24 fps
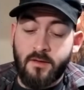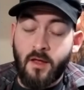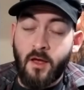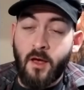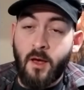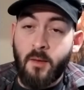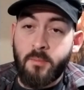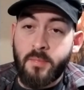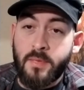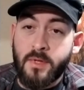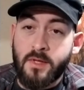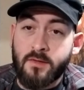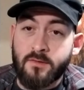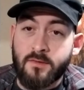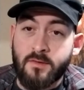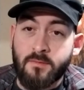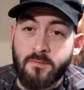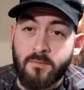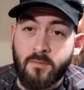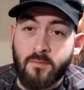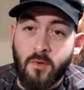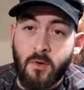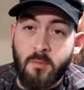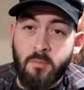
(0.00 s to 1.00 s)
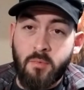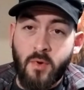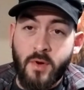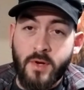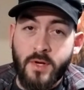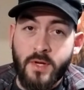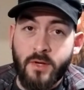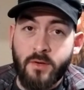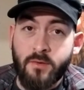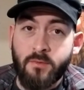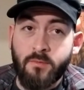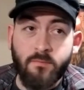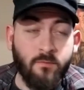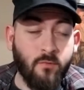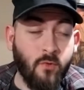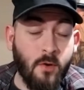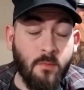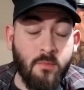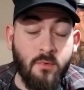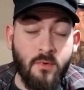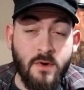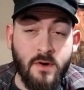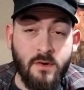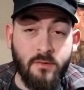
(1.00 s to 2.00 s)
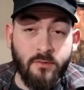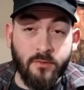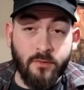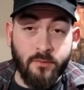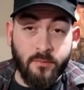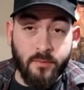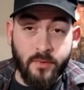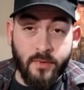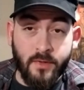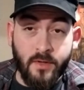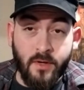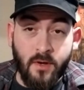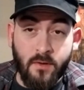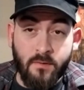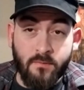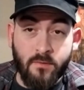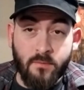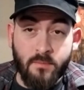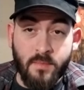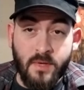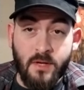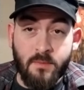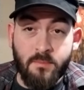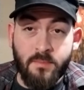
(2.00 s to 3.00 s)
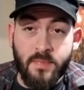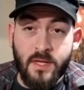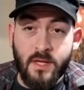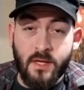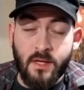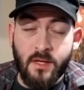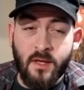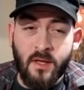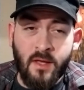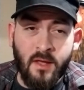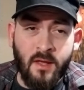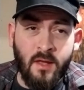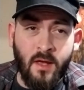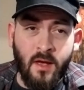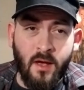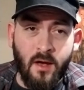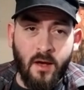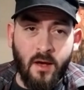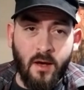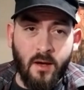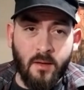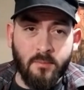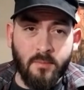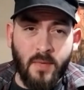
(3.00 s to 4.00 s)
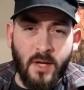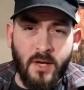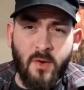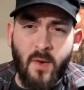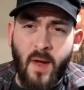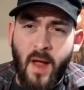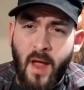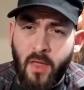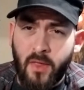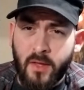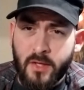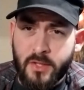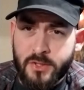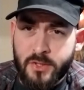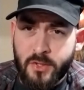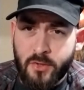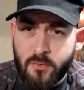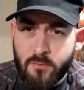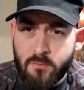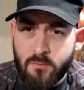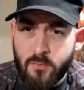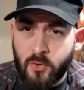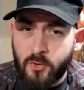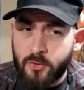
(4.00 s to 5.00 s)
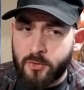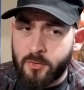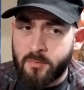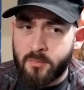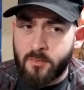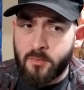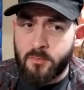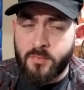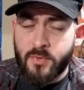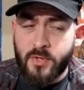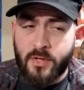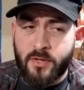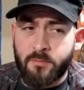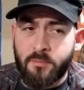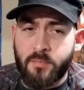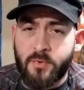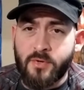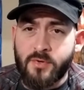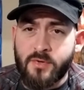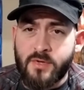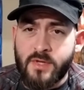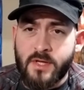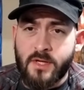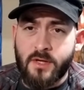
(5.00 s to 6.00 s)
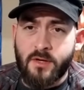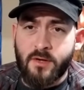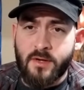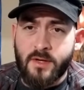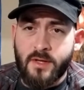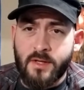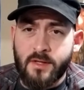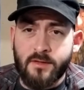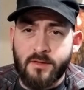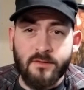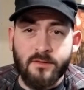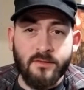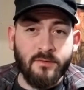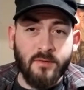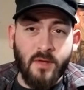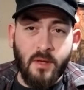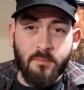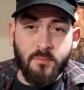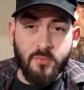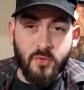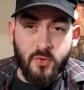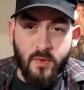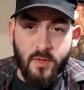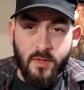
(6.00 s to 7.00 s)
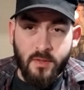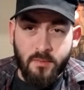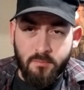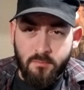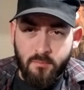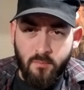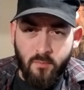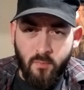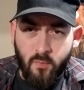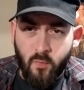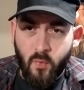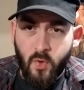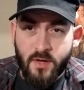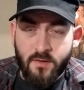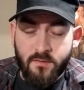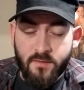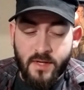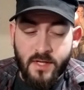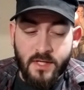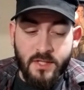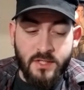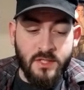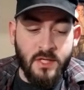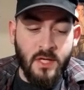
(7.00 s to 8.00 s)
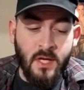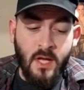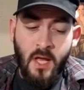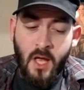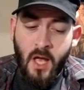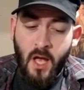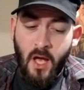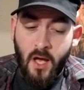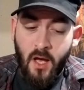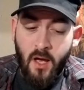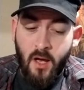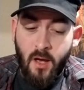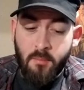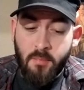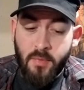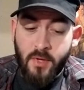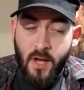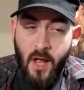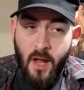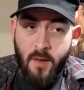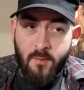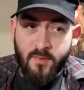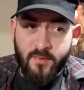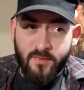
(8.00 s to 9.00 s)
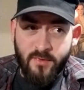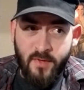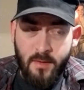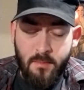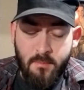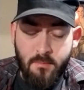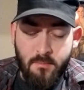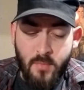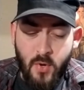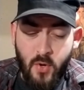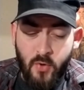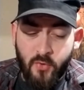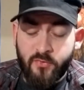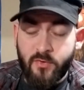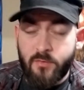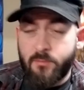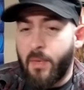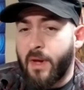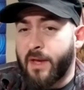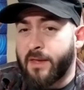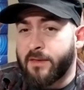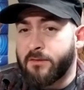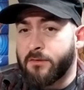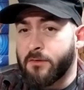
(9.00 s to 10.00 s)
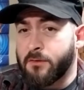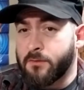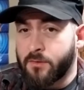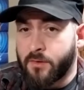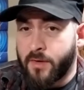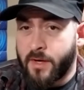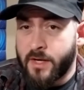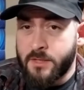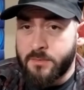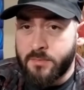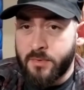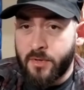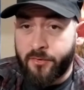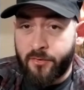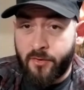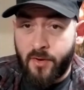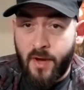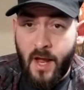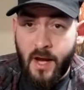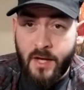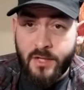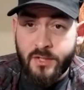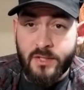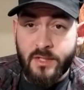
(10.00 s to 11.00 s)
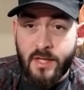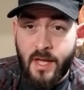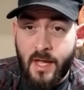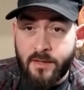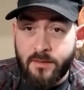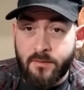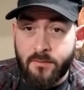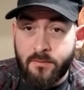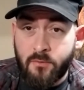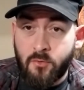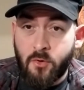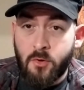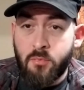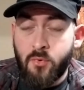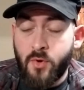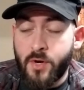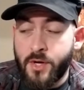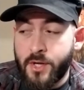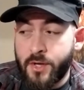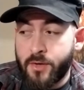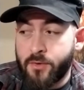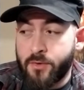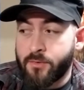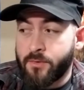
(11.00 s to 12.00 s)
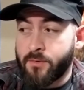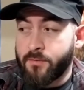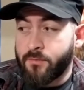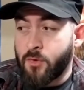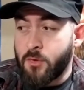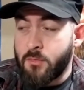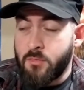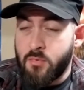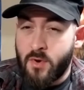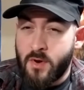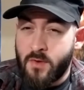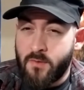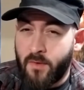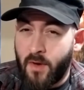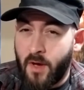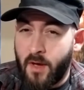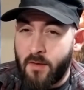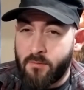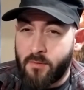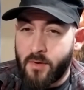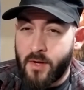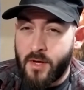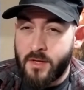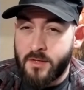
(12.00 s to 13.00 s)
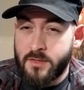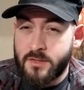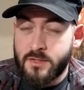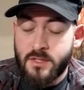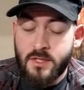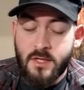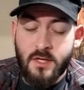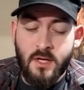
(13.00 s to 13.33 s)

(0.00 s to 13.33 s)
up is the 4.0. 4.0 is really hard for me to pick. I know Alex showed multiple books per tier in his. I'm doing one of each. But I would say most of my Silver Age books are actually at the 4.0 to 4.5 range.